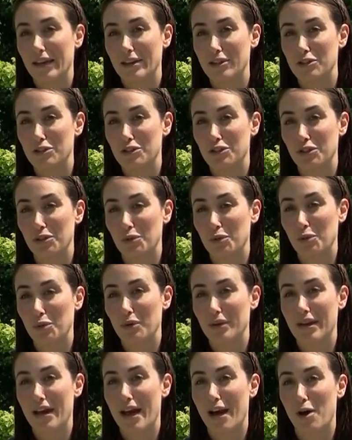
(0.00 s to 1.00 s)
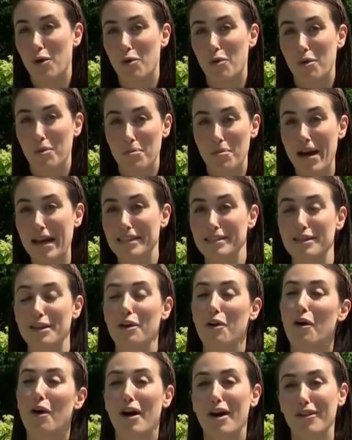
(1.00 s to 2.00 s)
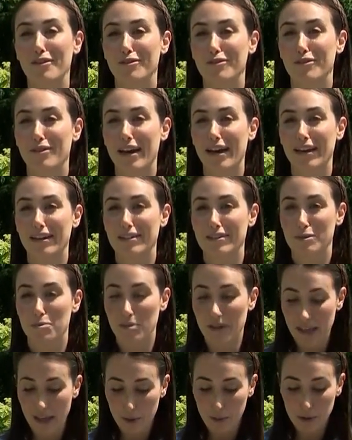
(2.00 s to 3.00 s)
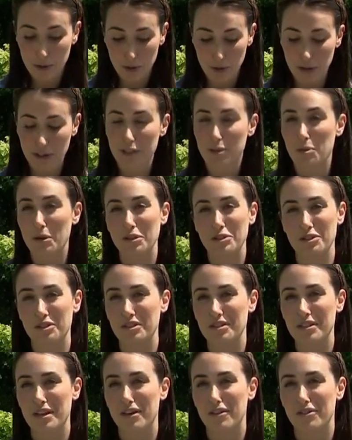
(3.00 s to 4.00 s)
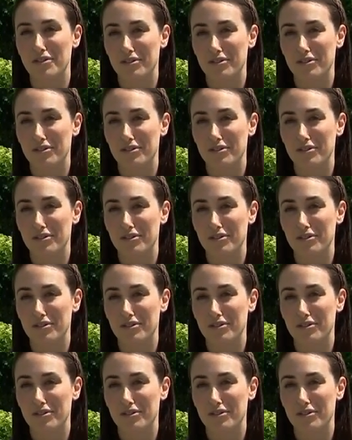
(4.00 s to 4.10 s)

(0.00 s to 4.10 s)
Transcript: into now masking off and being able to express yourself